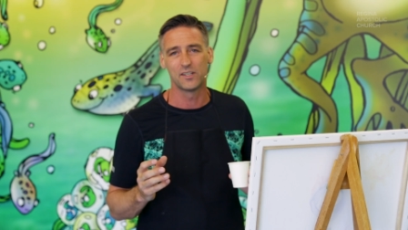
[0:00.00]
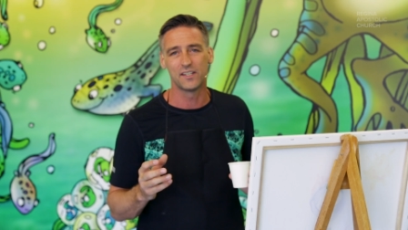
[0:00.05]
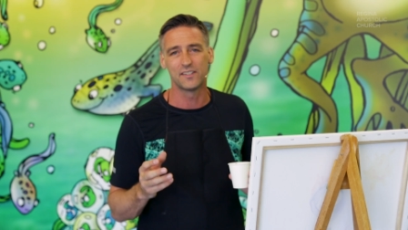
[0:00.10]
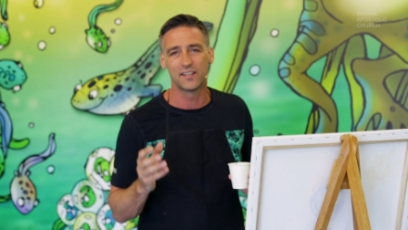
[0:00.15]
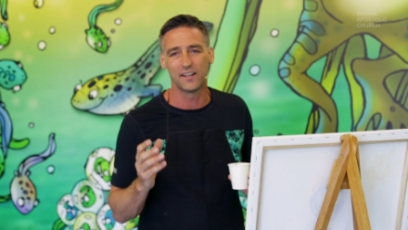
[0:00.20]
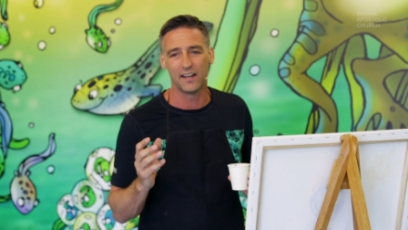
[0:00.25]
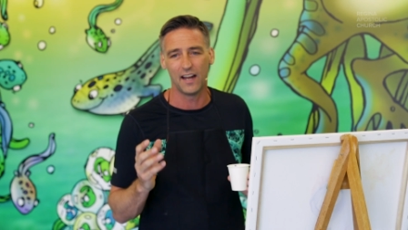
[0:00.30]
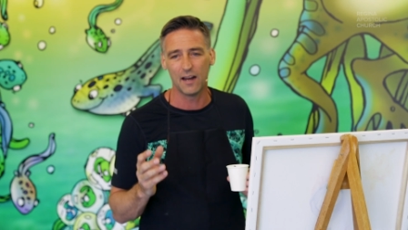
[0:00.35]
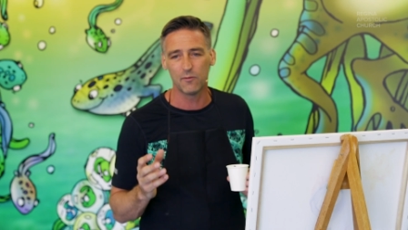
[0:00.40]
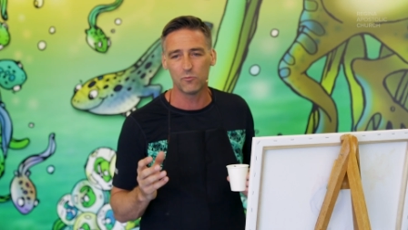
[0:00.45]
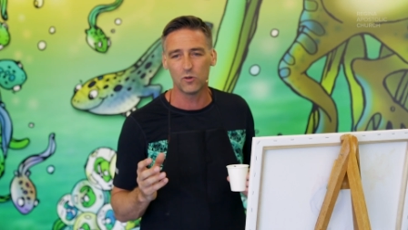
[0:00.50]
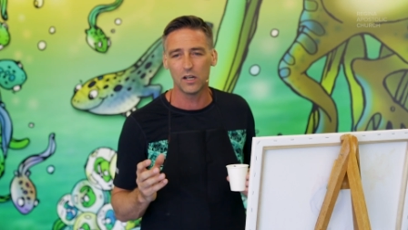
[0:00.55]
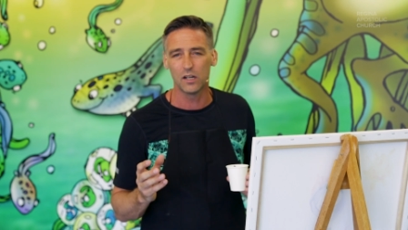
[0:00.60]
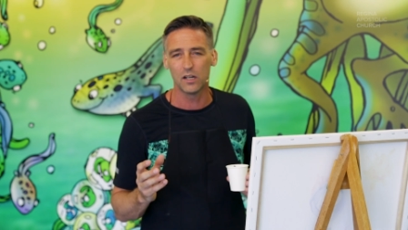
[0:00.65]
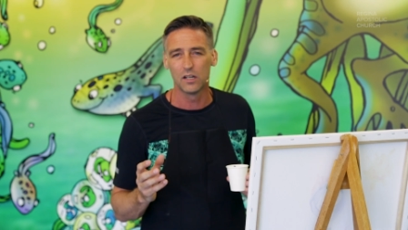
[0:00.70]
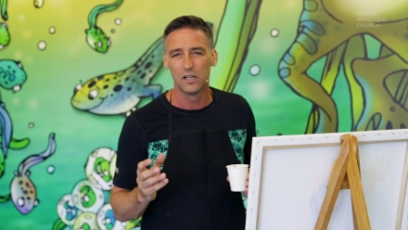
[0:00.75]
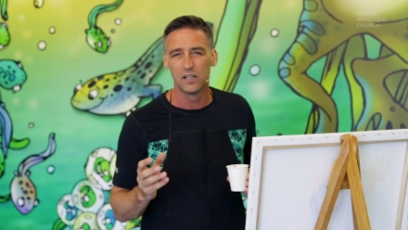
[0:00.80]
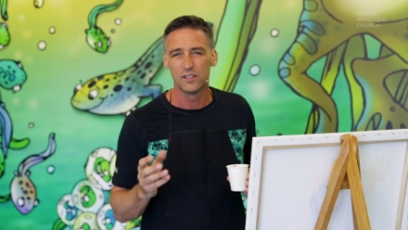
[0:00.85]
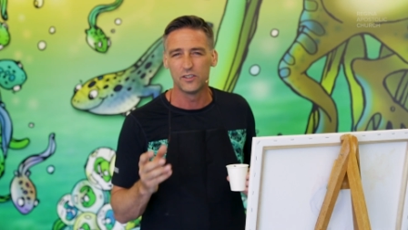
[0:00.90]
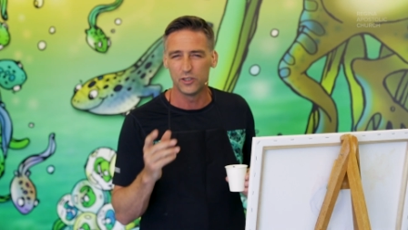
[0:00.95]
He said, Amra,
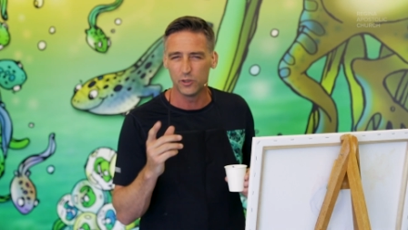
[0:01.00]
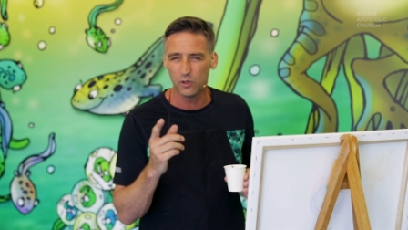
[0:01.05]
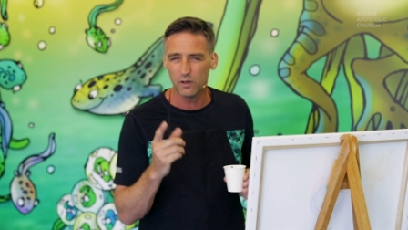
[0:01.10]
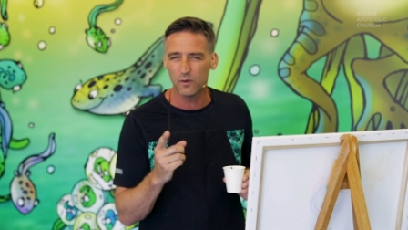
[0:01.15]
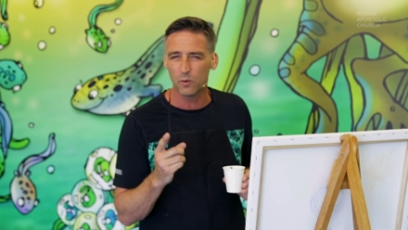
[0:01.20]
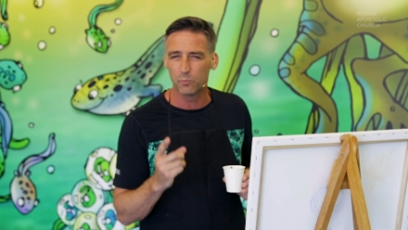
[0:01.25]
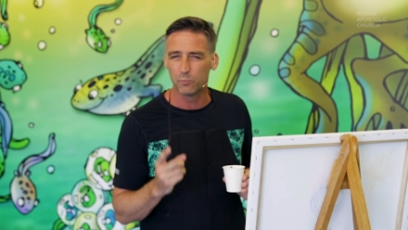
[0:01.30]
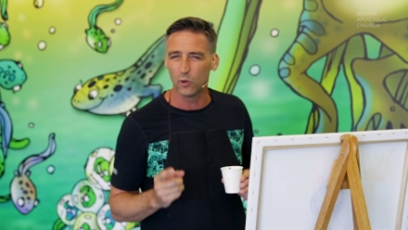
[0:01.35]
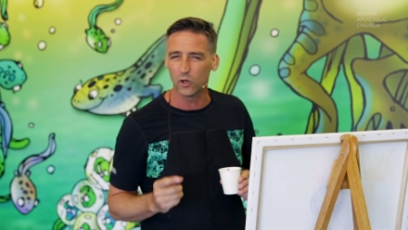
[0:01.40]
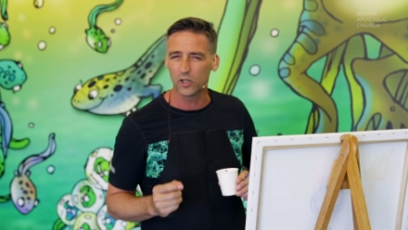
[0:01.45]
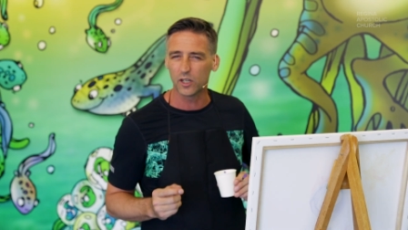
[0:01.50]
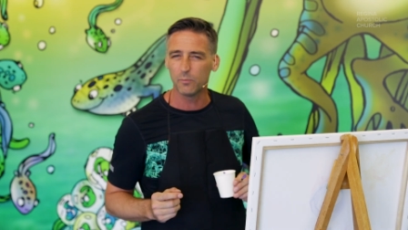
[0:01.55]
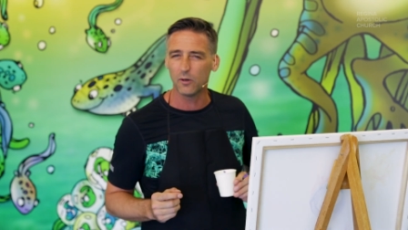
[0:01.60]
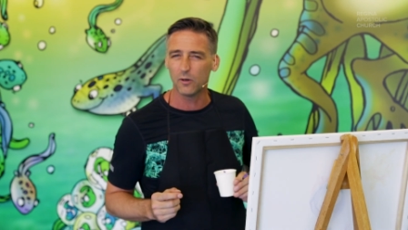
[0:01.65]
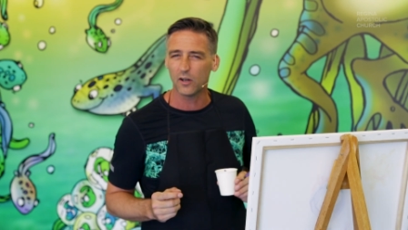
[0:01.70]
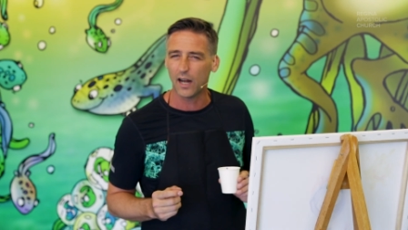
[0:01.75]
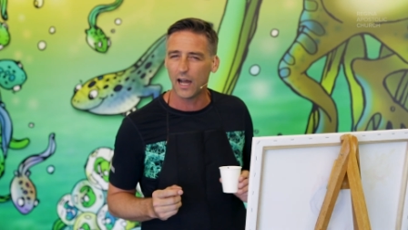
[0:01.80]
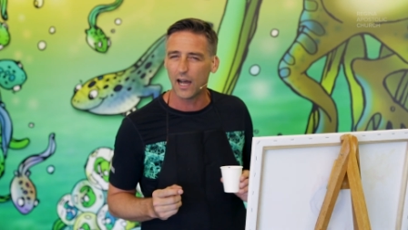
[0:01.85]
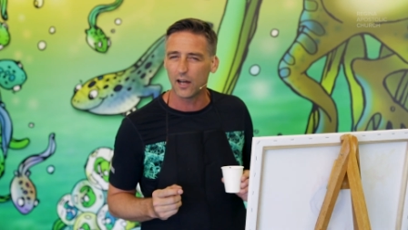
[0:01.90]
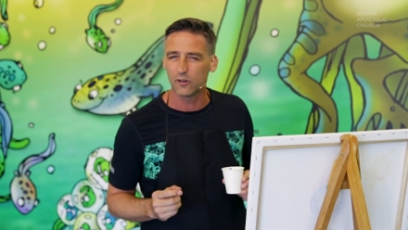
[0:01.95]
do you have a book
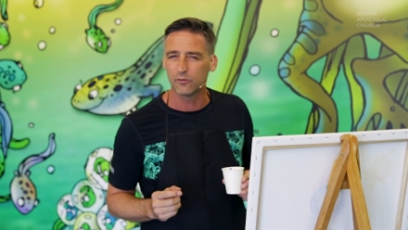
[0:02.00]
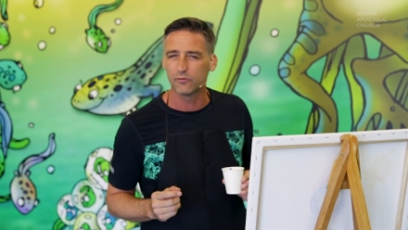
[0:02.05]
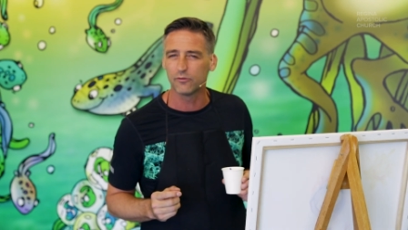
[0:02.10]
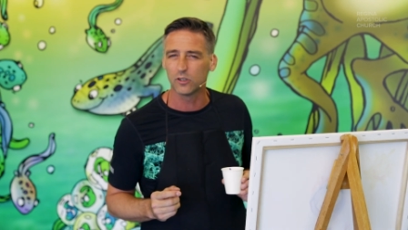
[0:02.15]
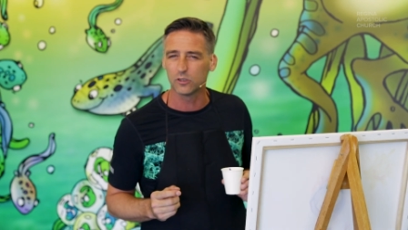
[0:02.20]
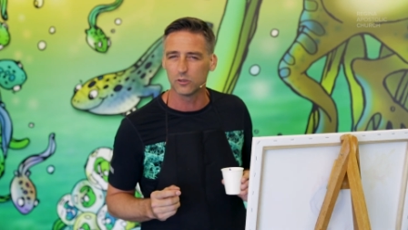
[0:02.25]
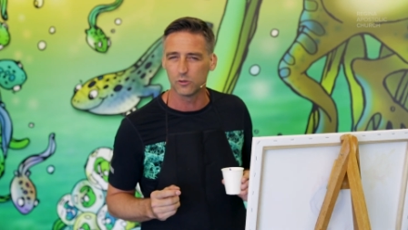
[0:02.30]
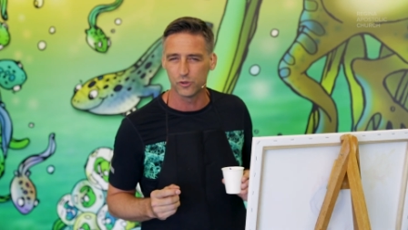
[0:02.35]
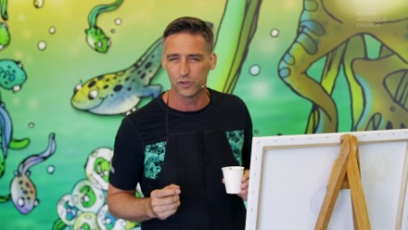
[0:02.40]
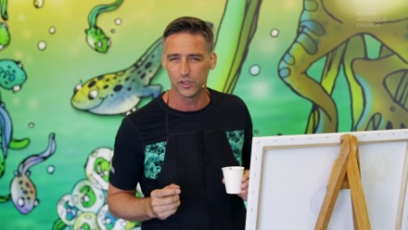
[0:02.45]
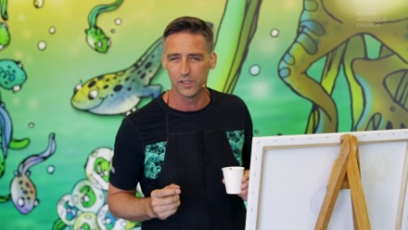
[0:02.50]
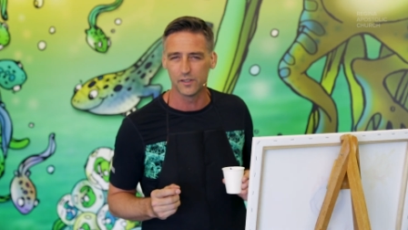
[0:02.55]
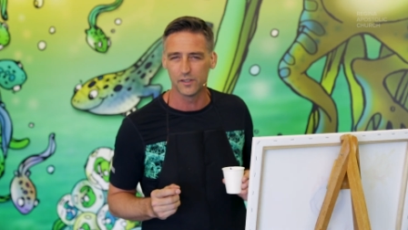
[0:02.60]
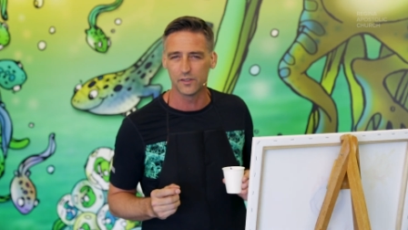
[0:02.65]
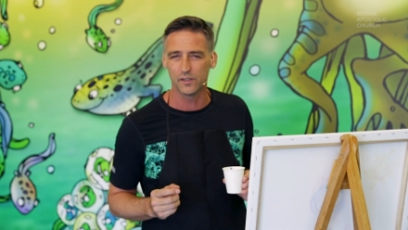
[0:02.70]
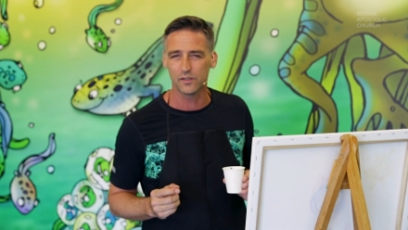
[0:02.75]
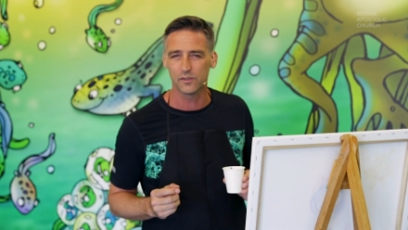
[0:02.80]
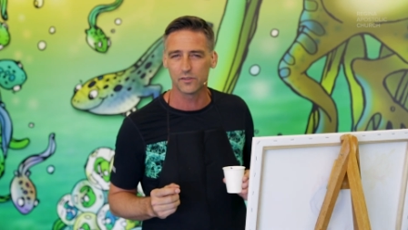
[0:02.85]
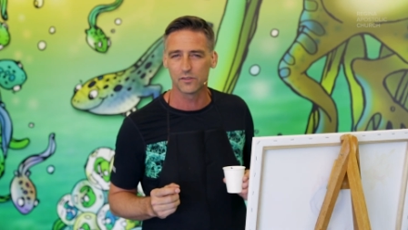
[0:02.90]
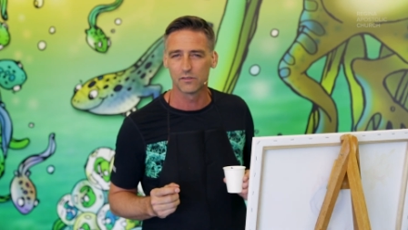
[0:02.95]
about how to follow
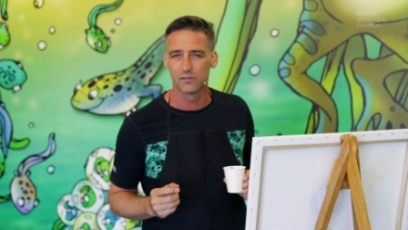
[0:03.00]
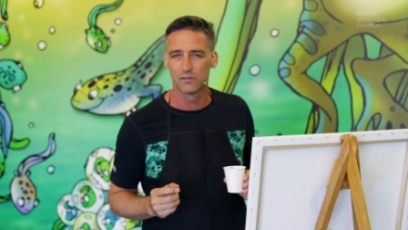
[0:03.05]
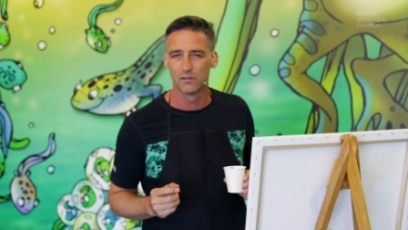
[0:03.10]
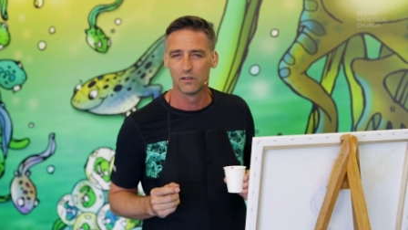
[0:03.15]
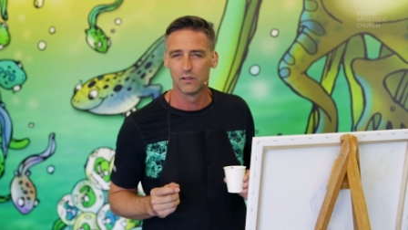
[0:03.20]
Jesus?